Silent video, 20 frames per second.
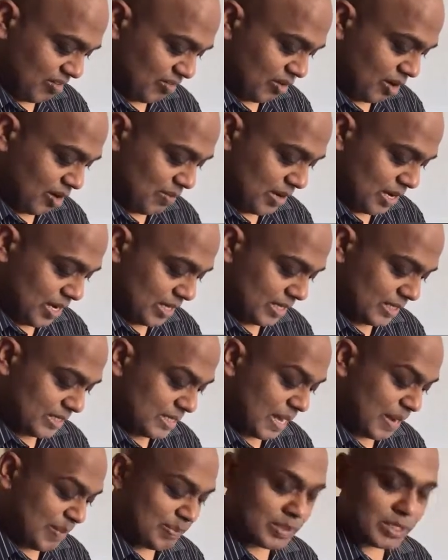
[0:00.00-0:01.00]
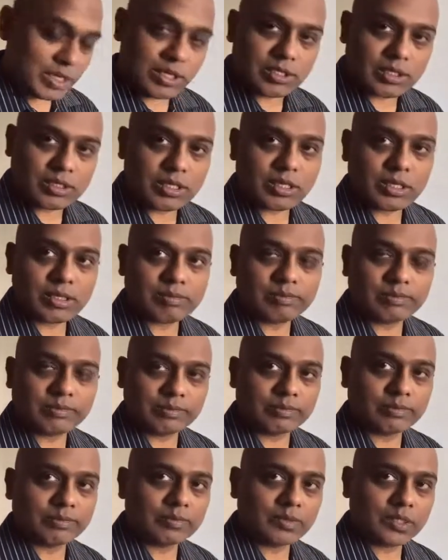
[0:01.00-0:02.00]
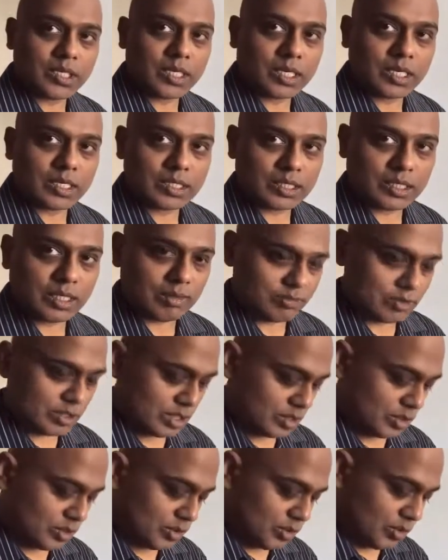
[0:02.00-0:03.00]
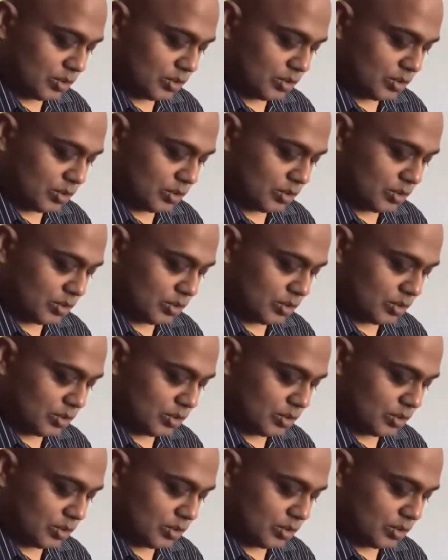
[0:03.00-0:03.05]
from any chapters, chapter